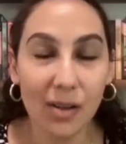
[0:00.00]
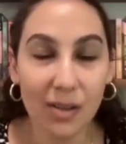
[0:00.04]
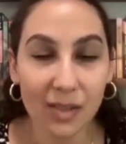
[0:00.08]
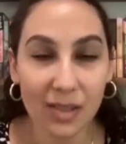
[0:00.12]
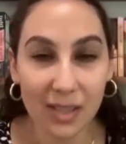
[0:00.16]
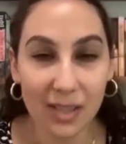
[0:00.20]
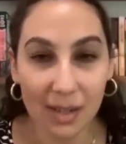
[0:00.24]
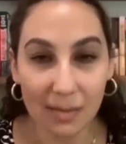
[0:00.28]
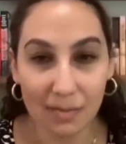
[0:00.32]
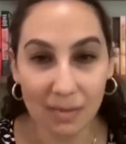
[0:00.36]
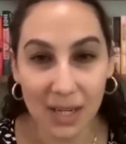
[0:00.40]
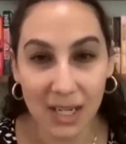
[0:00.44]

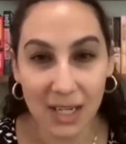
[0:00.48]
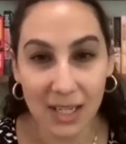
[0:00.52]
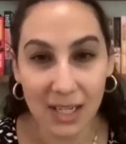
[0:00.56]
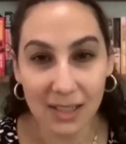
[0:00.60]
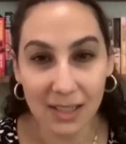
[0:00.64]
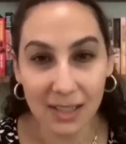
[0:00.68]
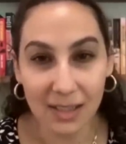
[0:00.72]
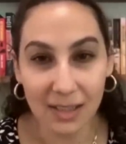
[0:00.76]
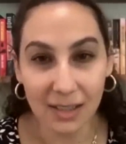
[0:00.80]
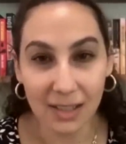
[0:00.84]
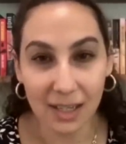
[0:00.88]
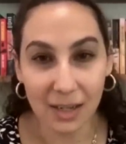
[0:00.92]
seeping
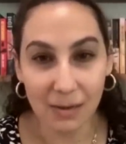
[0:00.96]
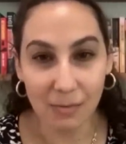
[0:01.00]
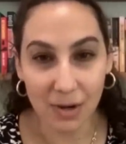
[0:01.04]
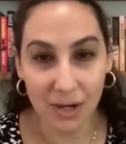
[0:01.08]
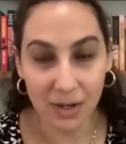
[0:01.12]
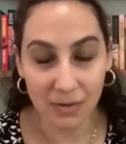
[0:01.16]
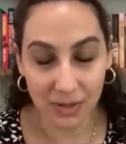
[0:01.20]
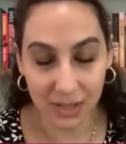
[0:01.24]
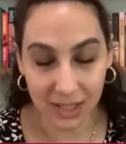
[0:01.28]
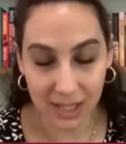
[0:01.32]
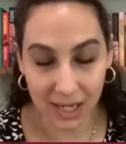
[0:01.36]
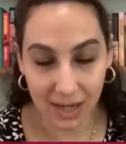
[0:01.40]
into, like, what
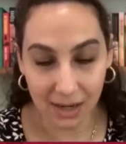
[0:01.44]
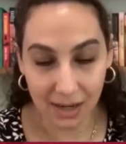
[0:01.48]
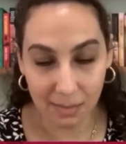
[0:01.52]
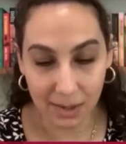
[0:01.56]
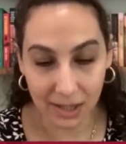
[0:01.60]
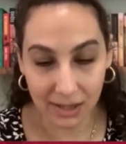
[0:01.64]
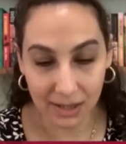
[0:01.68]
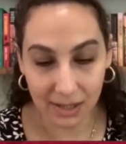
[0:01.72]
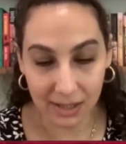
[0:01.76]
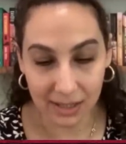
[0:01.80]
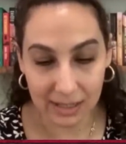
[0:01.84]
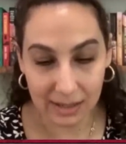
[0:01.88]
you were saying
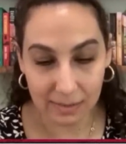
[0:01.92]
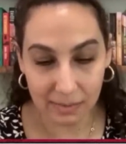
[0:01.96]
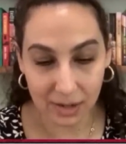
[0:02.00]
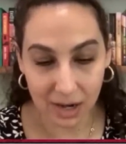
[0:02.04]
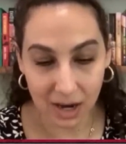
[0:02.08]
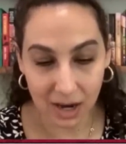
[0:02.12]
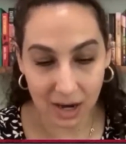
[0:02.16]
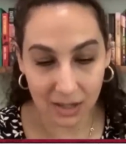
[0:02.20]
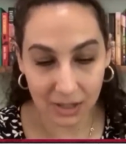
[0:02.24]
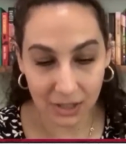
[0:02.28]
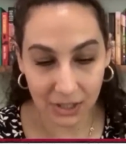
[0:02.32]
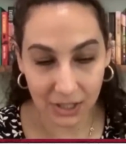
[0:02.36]
about the
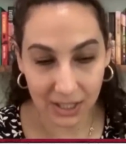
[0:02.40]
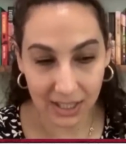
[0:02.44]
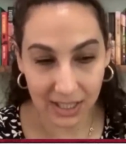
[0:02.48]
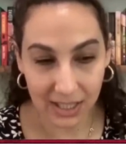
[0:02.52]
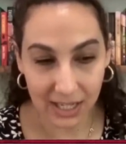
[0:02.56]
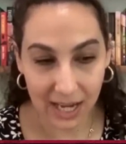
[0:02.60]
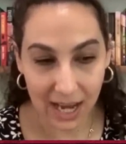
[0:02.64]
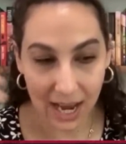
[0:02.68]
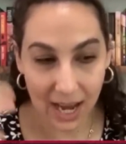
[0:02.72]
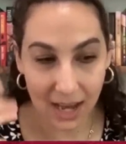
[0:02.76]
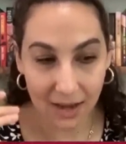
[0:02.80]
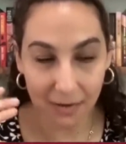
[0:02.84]
subconscious
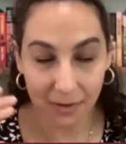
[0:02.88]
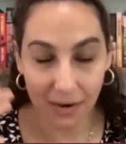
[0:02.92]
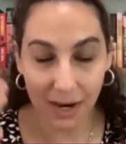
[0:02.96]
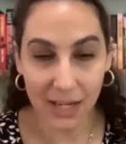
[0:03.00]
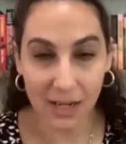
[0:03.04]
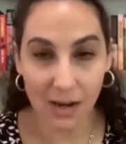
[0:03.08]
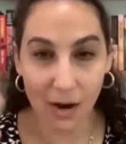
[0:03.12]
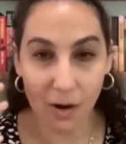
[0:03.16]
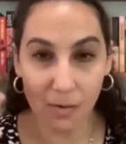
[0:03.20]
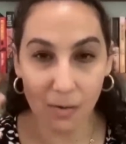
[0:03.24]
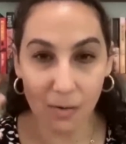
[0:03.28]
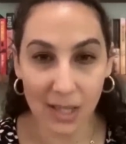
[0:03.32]
and how do I
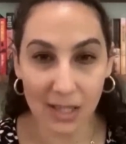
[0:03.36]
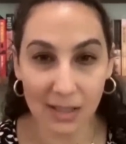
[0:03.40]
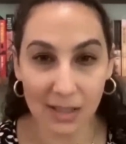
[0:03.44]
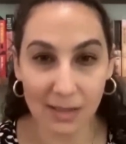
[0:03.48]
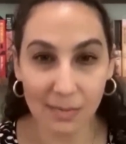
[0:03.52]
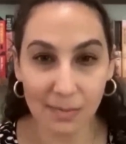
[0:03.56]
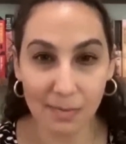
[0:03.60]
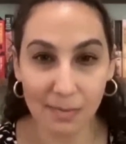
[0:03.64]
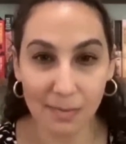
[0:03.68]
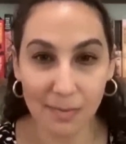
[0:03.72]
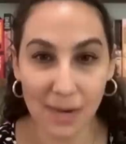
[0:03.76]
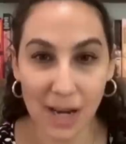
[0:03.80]
know
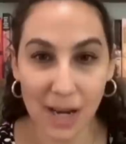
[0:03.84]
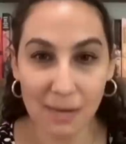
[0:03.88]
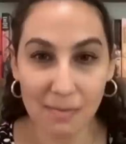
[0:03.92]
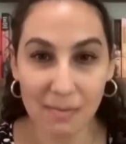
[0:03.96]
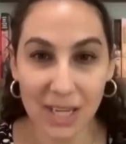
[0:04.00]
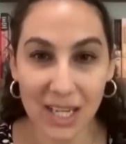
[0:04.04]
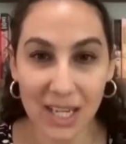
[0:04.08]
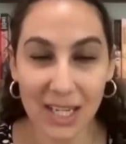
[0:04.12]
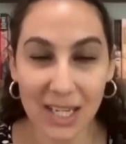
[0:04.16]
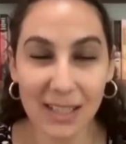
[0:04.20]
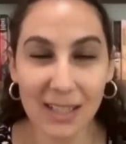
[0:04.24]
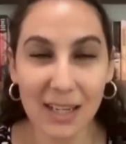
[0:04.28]
what's my,
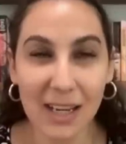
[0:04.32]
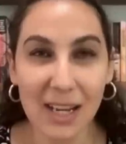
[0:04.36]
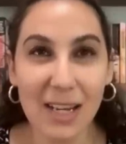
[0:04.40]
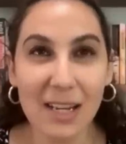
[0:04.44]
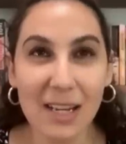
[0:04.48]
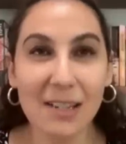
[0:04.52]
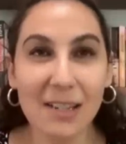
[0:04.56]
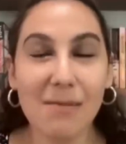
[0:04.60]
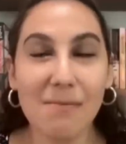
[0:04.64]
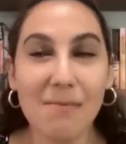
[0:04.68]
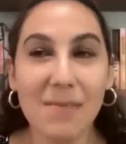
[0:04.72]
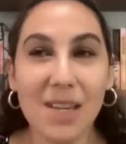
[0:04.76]
because
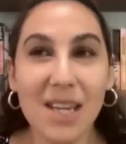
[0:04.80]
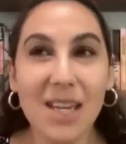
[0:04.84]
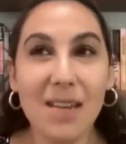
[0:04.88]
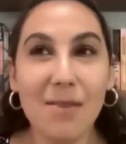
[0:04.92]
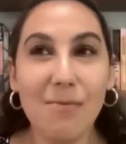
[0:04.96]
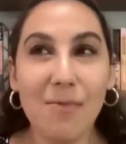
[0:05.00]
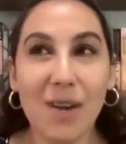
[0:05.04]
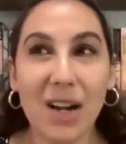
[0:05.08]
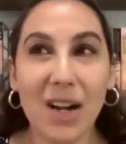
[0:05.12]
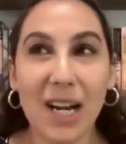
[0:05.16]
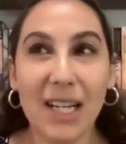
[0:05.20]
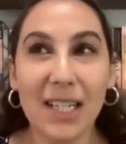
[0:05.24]
to me,
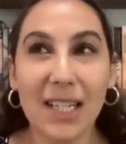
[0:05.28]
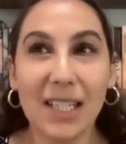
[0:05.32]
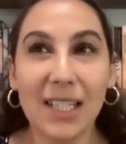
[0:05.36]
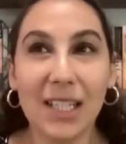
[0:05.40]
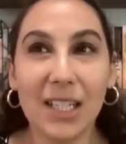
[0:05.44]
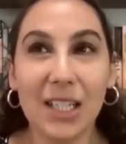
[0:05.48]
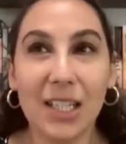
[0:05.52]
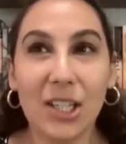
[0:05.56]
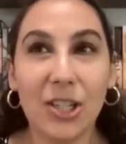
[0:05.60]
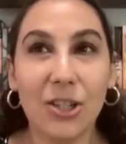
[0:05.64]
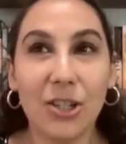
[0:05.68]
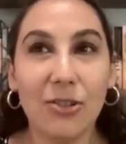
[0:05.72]
when I
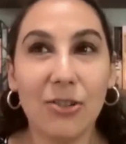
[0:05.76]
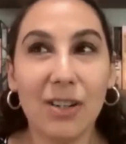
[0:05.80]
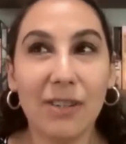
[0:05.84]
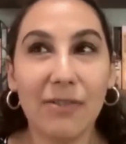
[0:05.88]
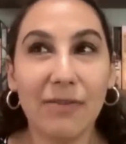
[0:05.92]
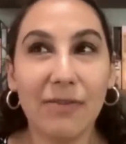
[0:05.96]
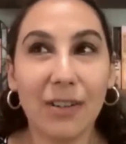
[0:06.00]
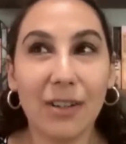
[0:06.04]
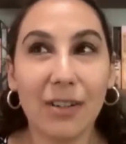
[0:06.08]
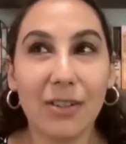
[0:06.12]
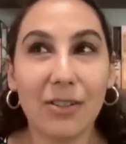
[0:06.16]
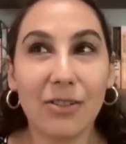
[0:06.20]
see two
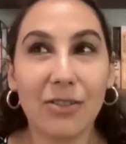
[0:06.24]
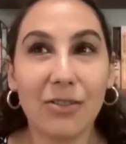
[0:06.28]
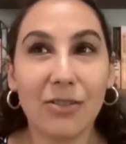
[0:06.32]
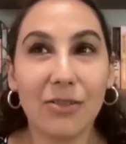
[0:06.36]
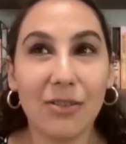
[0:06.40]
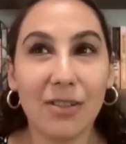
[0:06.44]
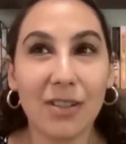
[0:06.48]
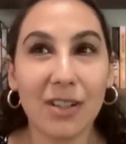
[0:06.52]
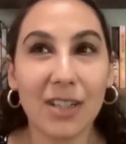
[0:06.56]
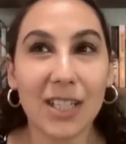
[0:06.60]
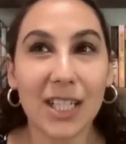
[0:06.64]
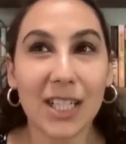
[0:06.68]
different
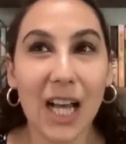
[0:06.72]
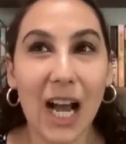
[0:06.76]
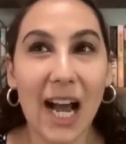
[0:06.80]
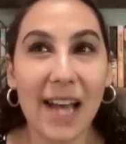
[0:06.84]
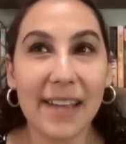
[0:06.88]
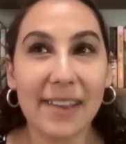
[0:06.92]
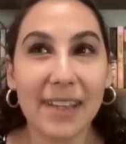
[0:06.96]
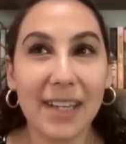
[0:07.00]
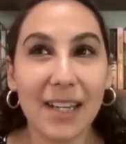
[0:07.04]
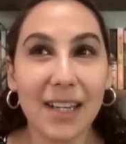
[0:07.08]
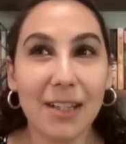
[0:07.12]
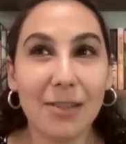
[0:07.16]
stories,
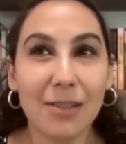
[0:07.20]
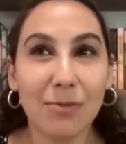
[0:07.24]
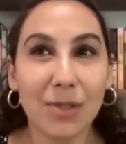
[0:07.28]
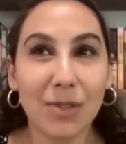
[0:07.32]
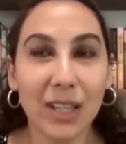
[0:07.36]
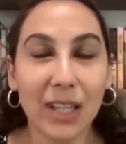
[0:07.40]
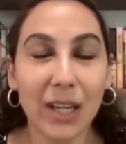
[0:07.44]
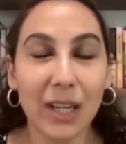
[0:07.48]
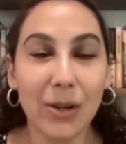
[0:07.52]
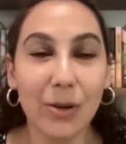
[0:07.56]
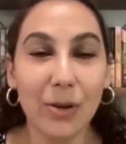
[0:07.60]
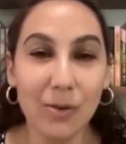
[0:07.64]
I think it's
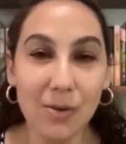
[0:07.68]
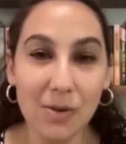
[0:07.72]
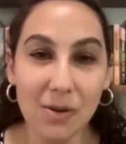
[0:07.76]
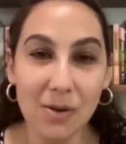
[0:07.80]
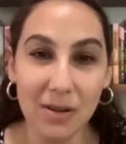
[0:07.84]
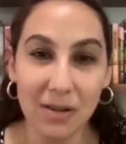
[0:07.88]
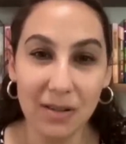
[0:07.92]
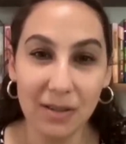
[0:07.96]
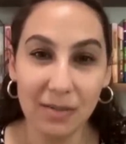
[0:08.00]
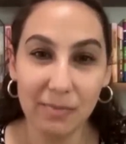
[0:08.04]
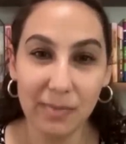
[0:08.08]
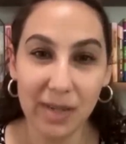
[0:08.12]
really
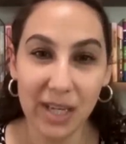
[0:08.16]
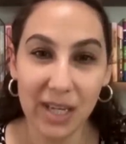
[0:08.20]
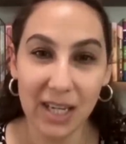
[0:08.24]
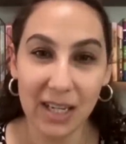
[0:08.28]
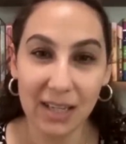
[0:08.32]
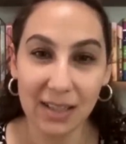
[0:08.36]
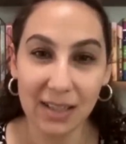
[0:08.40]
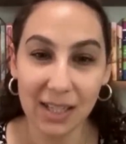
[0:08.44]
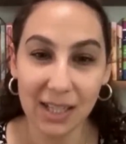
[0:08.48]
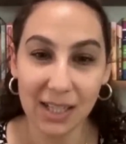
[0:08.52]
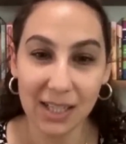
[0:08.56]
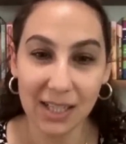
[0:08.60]
cool,
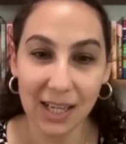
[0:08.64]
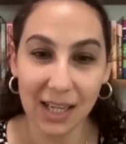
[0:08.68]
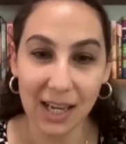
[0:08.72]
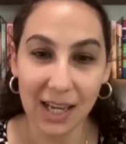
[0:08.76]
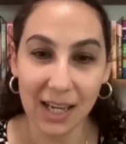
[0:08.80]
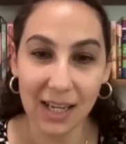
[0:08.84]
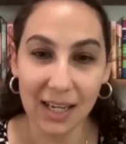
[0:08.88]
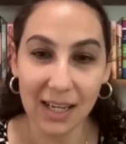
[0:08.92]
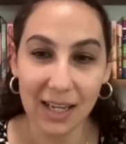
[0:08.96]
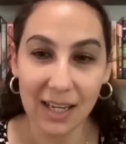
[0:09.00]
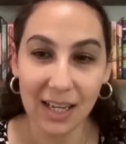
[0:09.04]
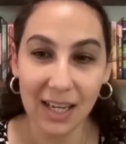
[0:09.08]
because it's
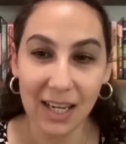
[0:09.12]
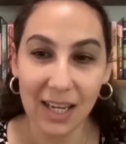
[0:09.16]
like,